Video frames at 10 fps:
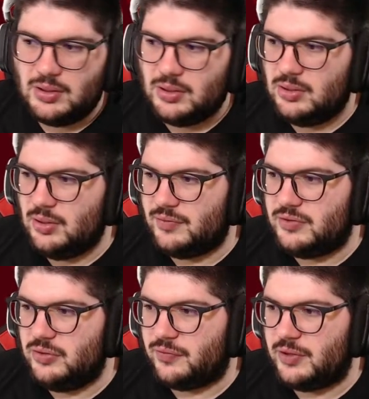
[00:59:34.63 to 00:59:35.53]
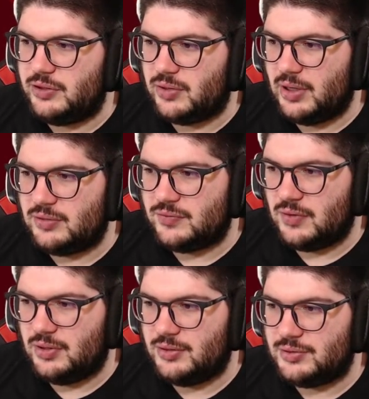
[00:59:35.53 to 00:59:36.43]
You have two free
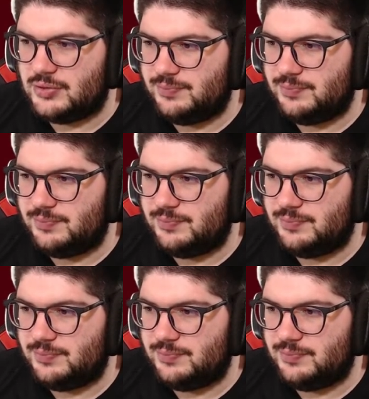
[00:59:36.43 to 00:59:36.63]
transfers.